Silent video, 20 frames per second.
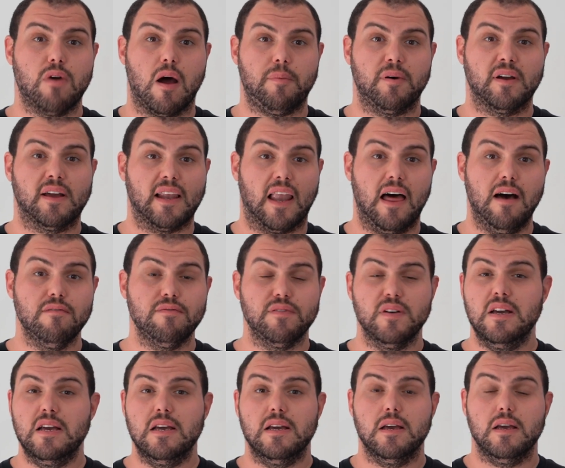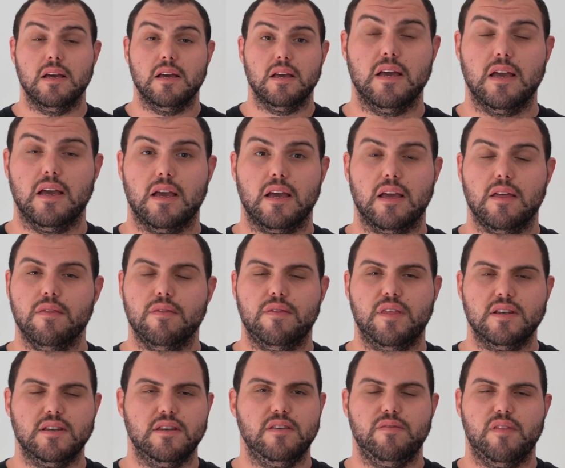rubber glove,
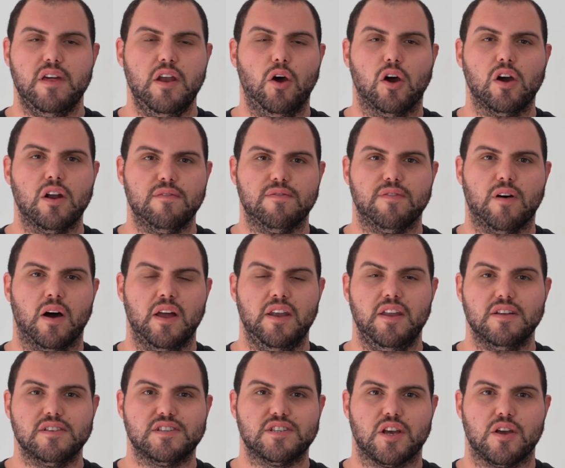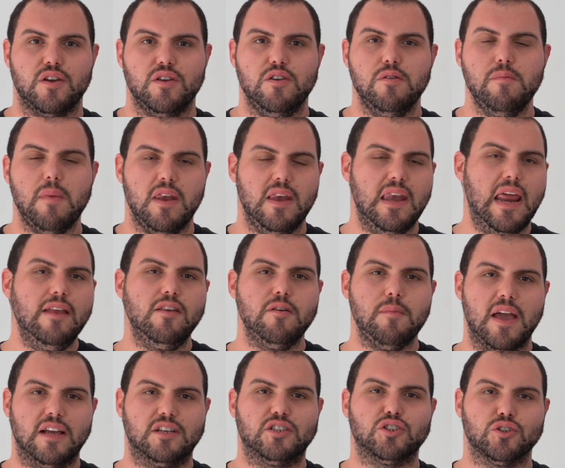then they're not going to find it. So you
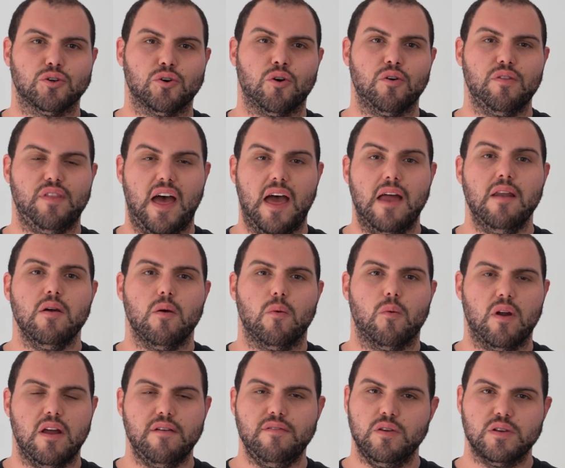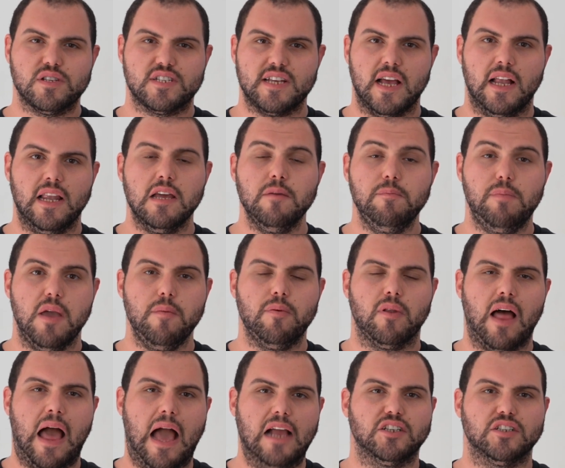need to make sure that whatever you're selling,
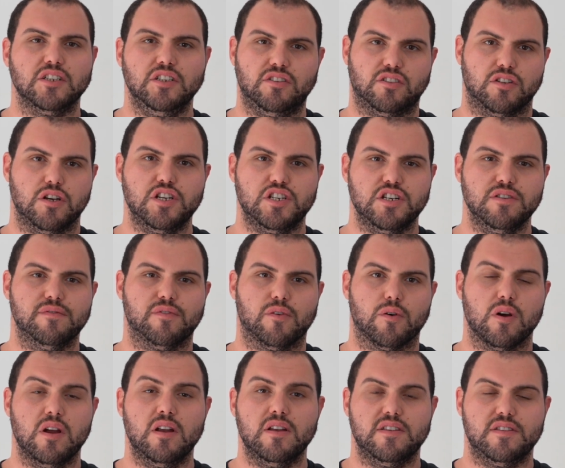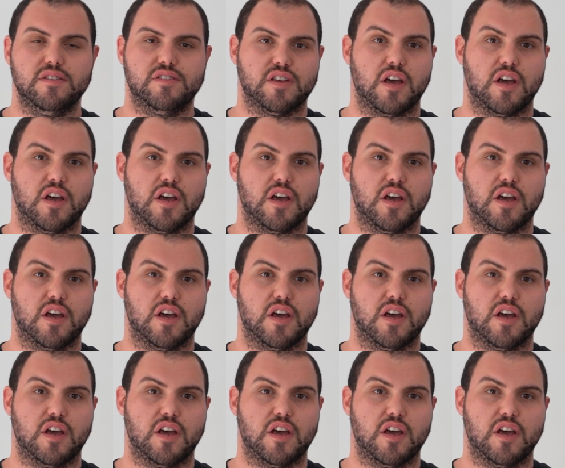people are actually searching for it.